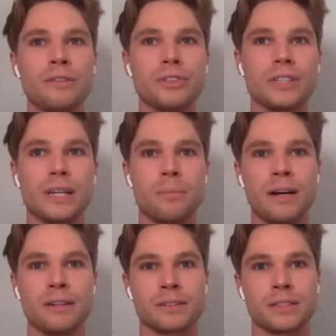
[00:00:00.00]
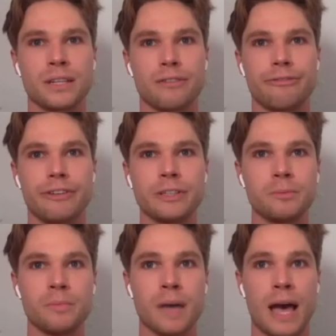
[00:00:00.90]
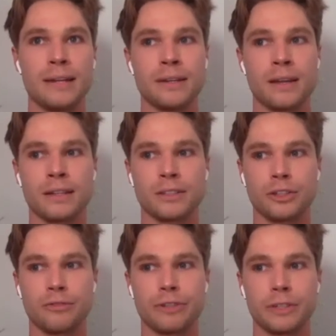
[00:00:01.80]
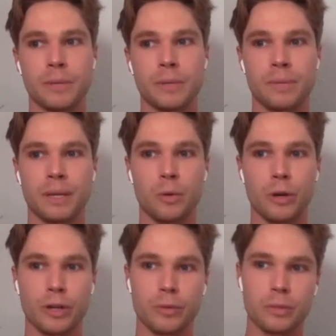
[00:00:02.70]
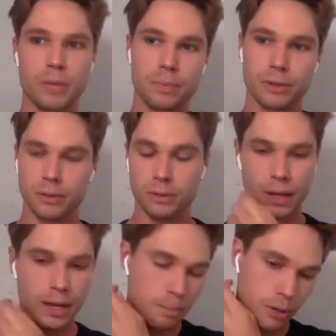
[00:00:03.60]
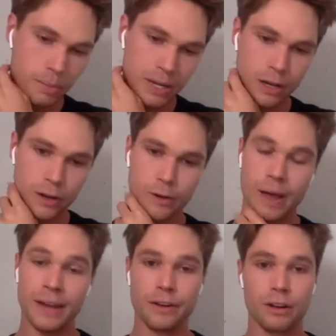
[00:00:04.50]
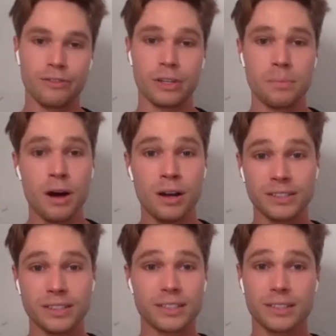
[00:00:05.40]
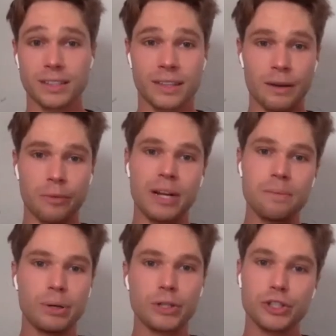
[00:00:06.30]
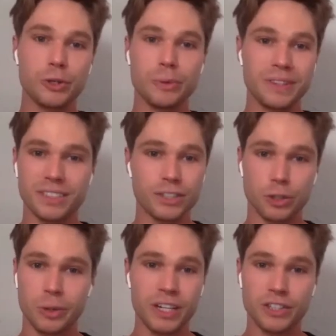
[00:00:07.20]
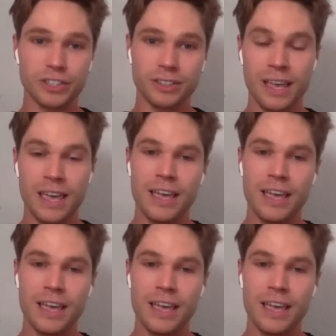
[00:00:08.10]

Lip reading: wonderful thing about film and good film and working with people like Portobello and Oliver Hermanis is that they really put you in the situation.